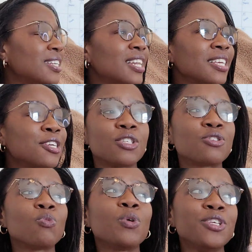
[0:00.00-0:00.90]
And like,
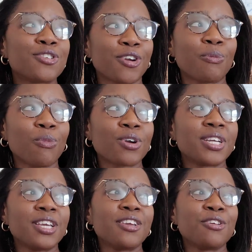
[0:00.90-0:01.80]
when you start
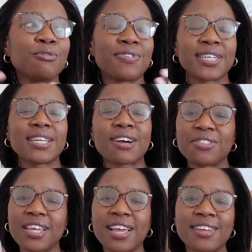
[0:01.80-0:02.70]
working, you find
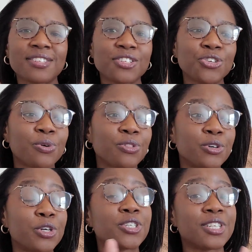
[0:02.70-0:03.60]
out that
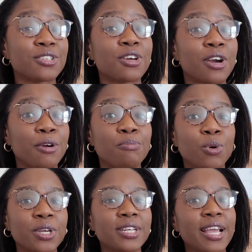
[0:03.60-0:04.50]
the nurses are
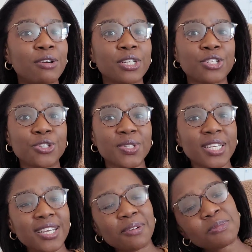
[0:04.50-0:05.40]
broken down into
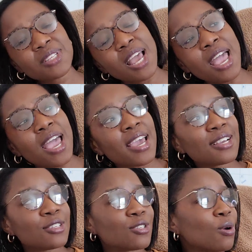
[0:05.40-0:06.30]
teams.
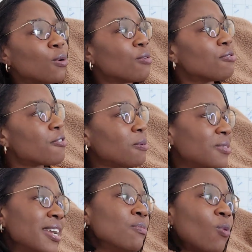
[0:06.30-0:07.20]
And so
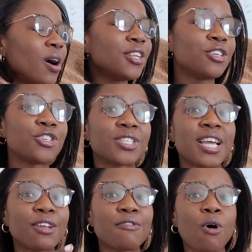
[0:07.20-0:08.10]
from day one, you're
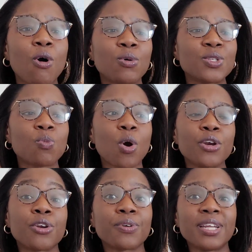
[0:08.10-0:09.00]
just kind of always
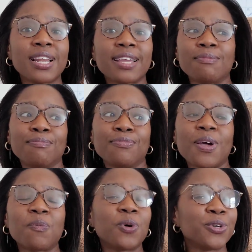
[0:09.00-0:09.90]
wondering, like,
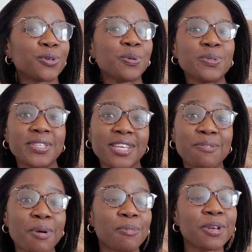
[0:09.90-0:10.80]
I wonder whose
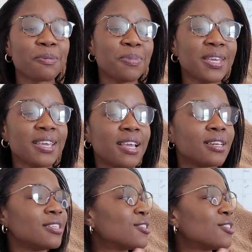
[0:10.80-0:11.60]
team I'm going to be in.